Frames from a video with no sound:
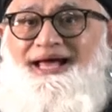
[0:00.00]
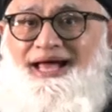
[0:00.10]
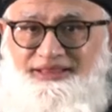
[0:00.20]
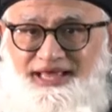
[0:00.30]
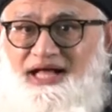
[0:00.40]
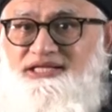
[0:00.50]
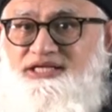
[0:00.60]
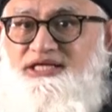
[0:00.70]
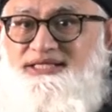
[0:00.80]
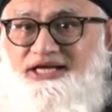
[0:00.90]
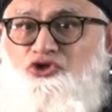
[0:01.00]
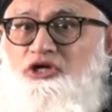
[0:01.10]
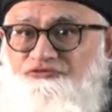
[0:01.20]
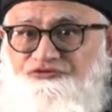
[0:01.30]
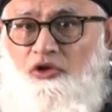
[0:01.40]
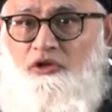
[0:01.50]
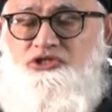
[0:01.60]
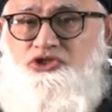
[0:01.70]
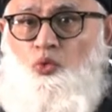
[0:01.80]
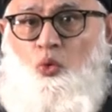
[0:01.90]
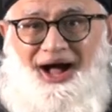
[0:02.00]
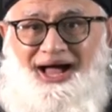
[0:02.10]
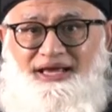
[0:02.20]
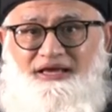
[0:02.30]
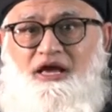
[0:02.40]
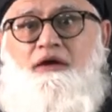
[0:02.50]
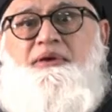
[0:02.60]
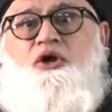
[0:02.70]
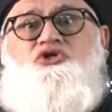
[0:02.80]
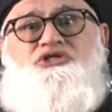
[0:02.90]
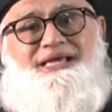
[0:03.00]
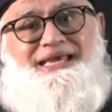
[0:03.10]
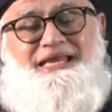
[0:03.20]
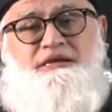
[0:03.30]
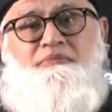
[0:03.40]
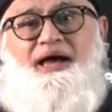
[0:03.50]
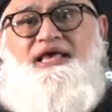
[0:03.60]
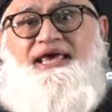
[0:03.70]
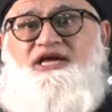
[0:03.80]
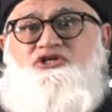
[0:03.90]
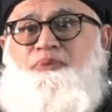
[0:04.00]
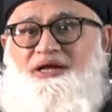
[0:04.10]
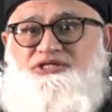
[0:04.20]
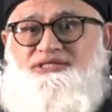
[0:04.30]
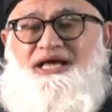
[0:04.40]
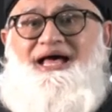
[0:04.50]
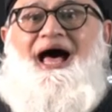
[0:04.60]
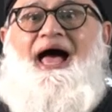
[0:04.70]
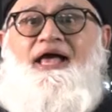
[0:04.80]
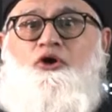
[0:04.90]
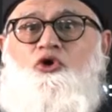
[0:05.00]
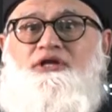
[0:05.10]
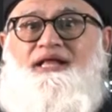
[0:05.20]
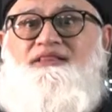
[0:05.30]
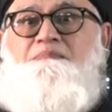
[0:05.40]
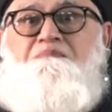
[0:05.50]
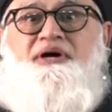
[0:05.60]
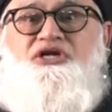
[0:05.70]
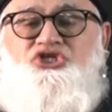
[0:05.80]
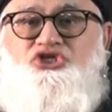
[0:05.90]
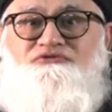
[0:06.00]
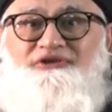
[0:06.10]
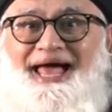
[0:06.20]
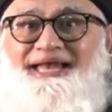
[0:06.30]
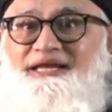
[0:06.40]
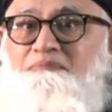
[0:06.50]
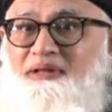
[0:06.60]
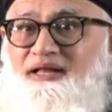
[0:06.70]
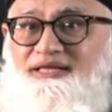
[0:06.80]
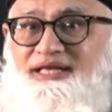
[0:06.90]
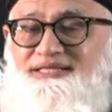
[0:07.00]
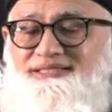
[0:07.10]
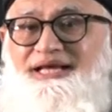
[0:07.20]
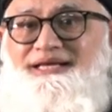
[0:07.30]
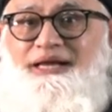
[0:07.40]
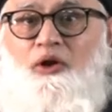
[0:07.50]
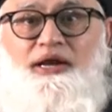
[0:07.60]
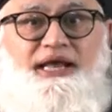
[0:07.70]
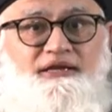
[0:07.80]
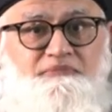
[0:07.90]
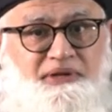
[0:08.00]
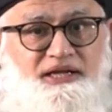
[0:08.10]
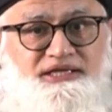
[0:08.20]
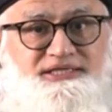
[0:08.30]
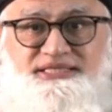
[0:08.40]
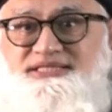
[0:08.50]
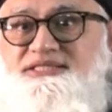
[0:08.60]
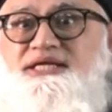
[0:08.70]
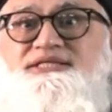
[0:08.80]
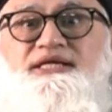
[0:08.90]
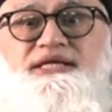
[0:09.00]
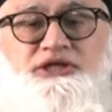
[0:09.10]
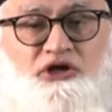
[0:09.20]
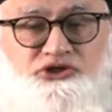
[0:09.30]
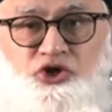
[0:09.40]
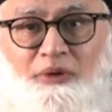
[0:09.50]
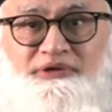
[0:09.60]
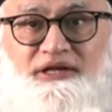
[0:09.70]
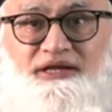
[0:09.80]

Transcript: And the answer is actually false. Why? Because in my cash budget, I could get the purchase of land and buildings. Now, land and buildings is certainly not a nominal